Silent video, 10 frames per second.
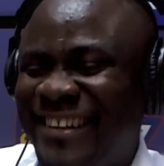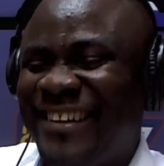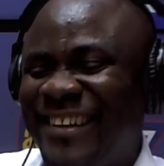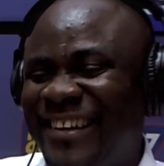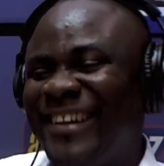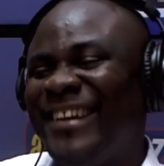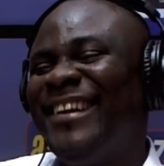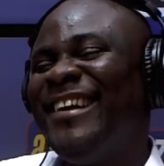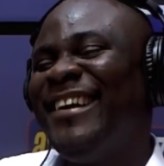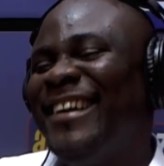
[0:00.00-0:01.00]
Opibia
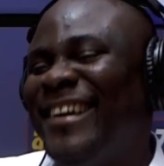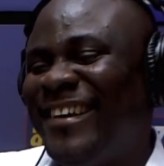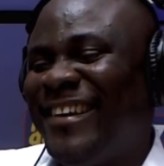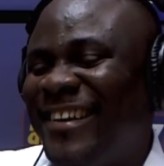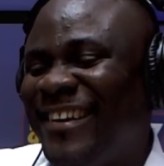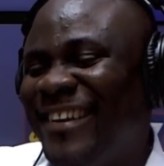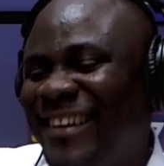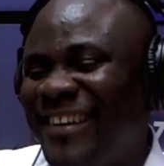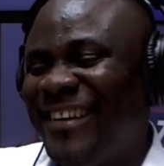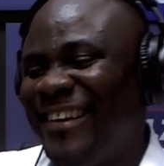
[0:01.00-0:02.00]
meeting amabi.
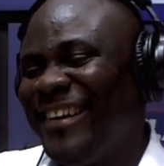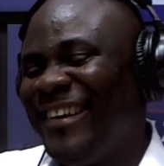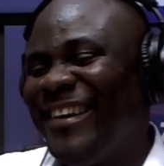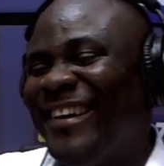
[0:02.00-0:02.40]
I mean, we